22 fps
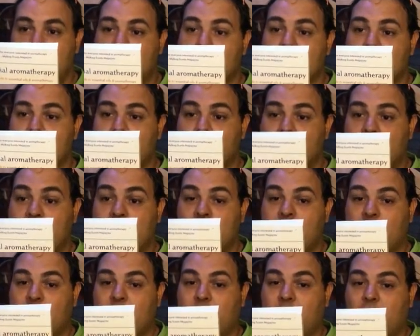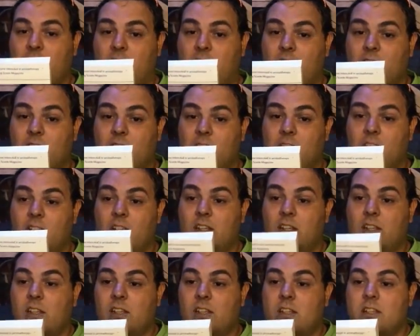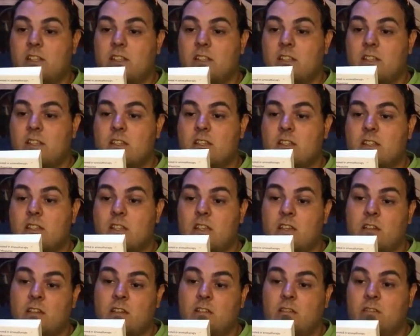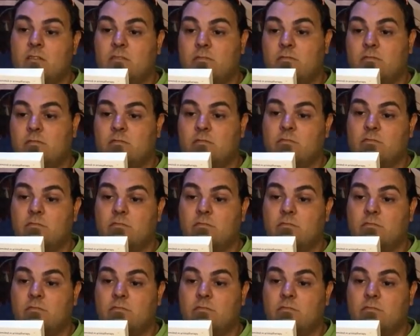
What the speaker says: Oh, it was $13.95. So